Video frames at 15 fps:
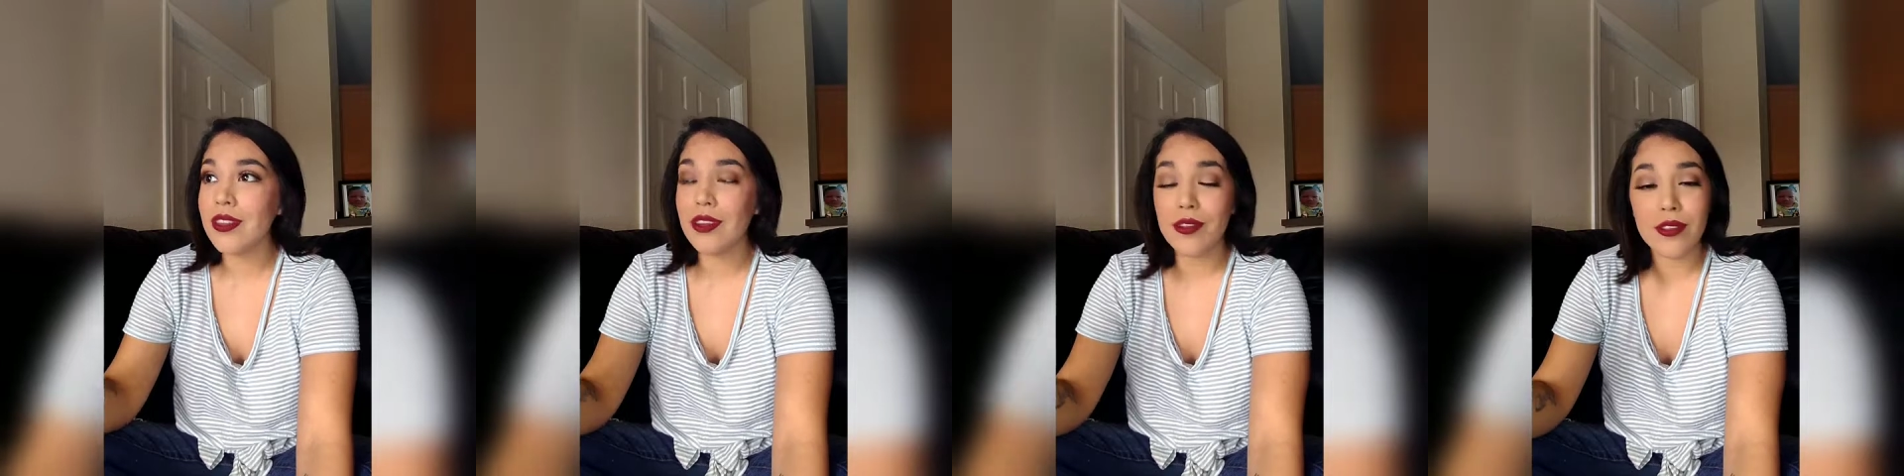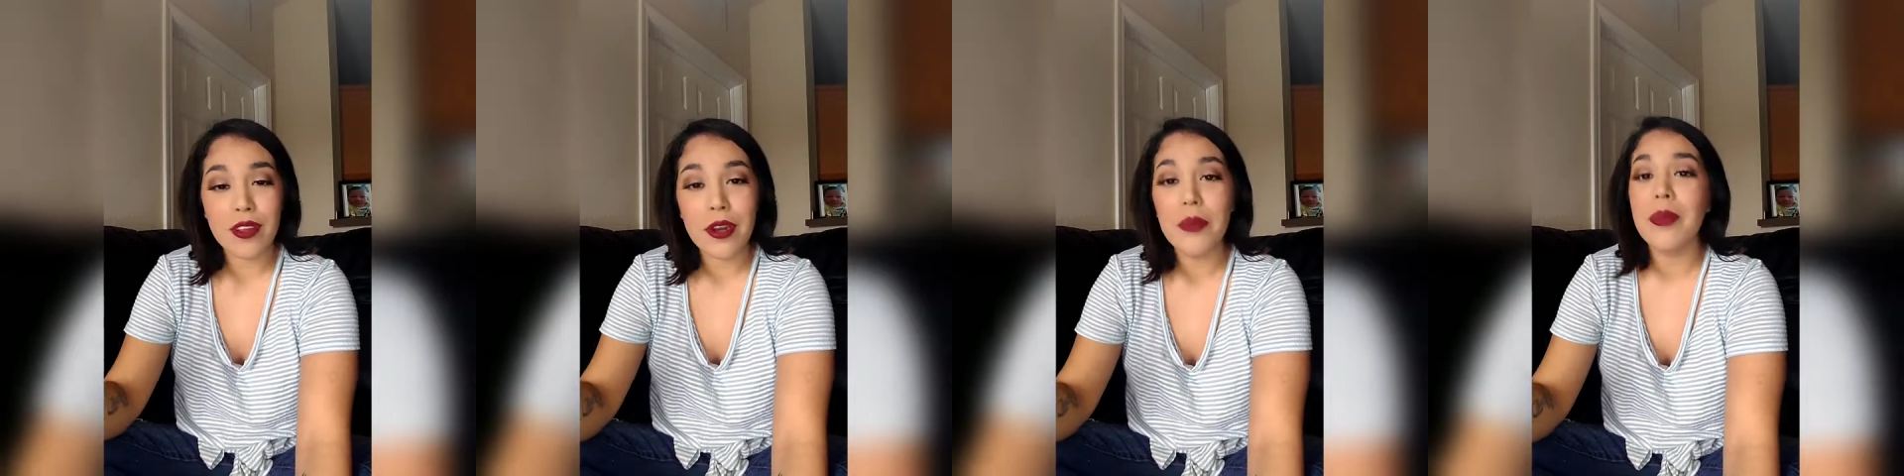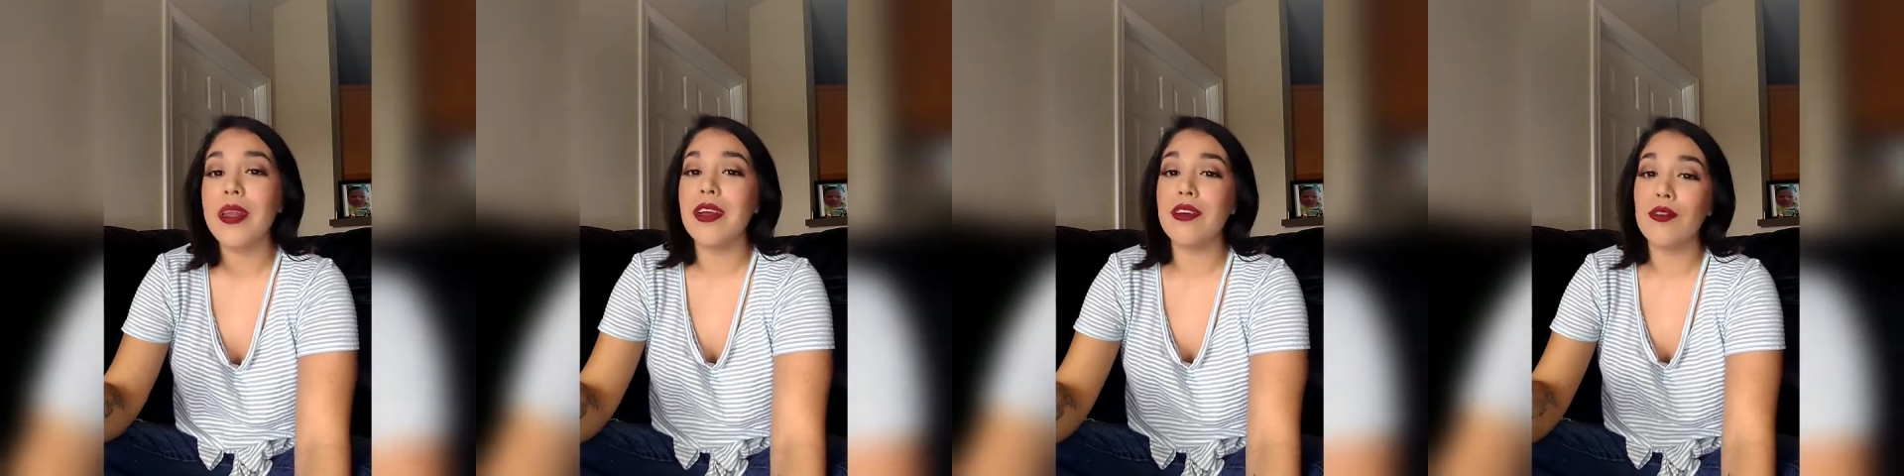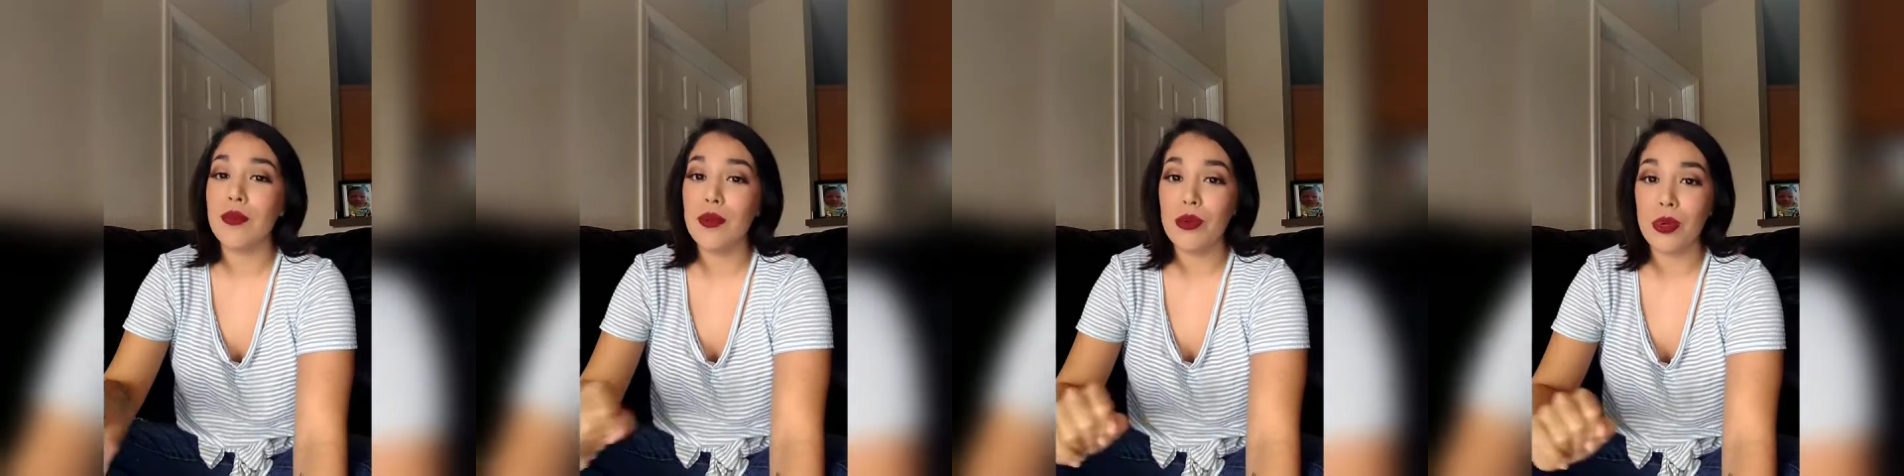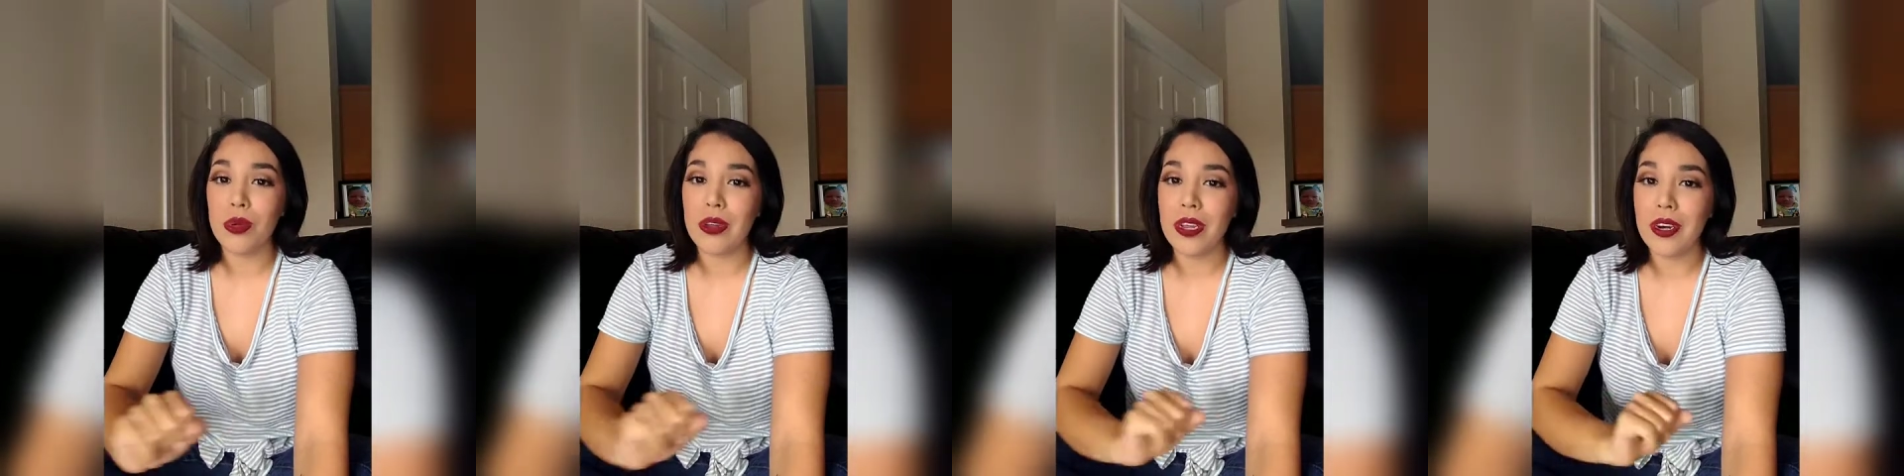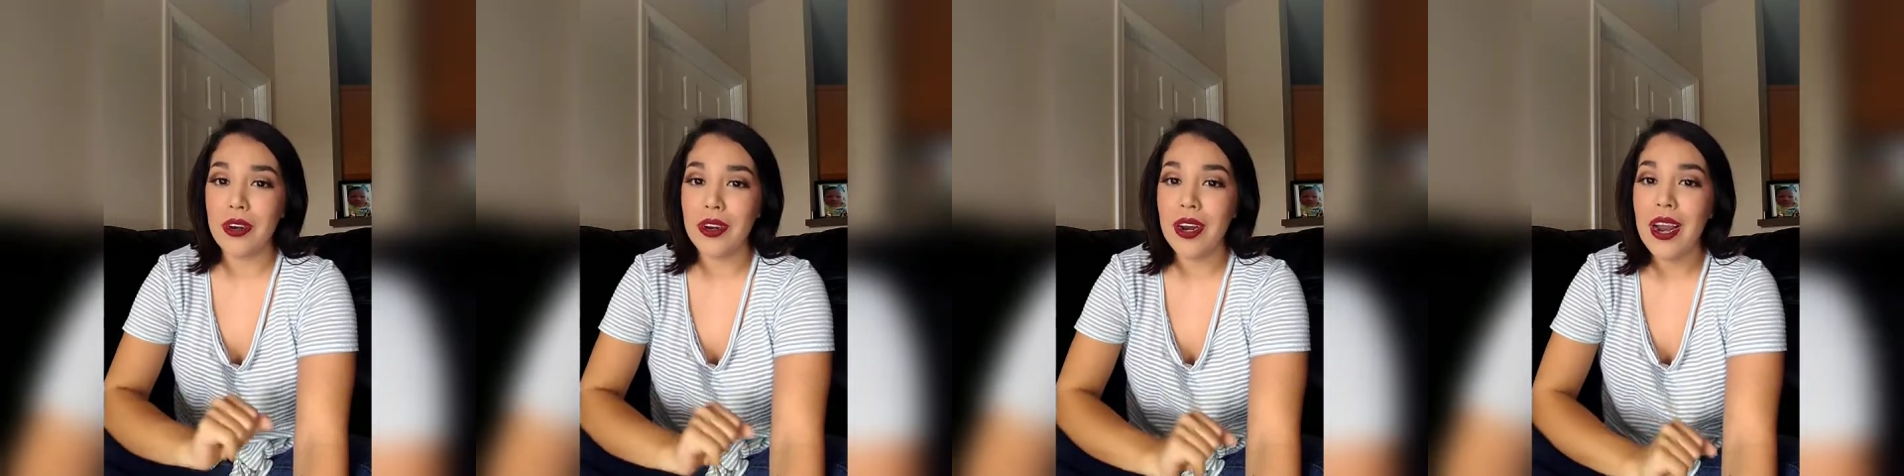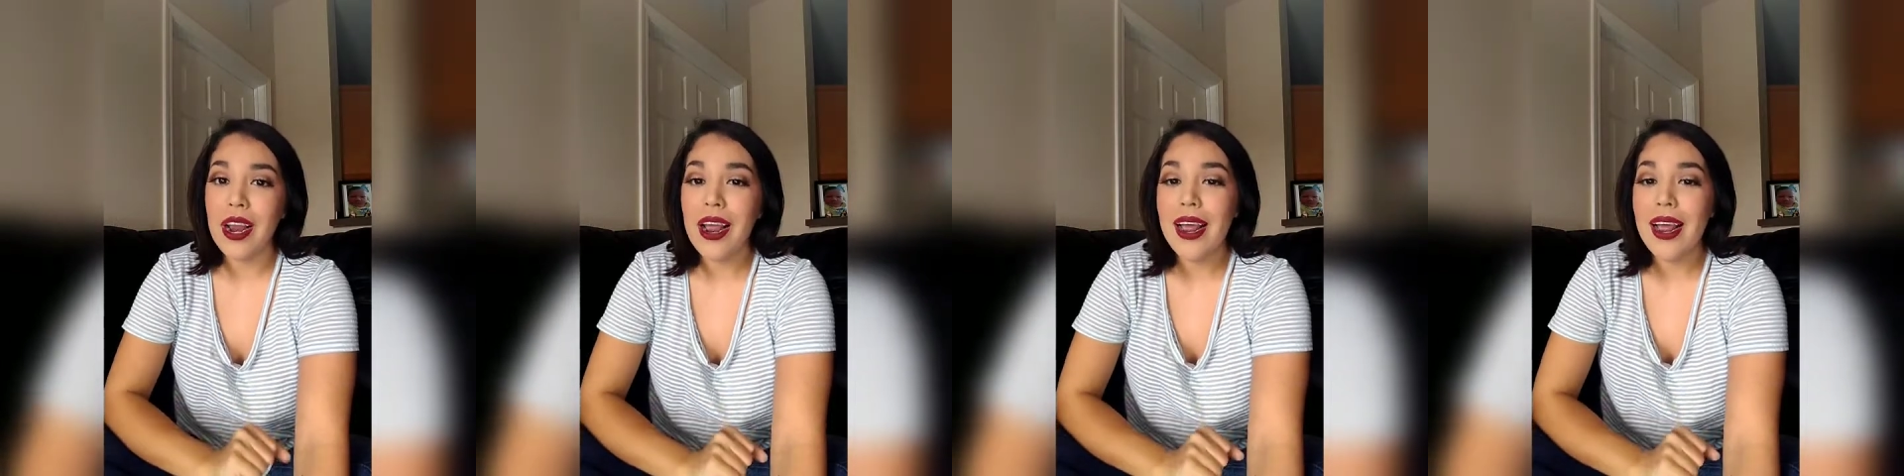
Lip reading: there's going to be an explosion later.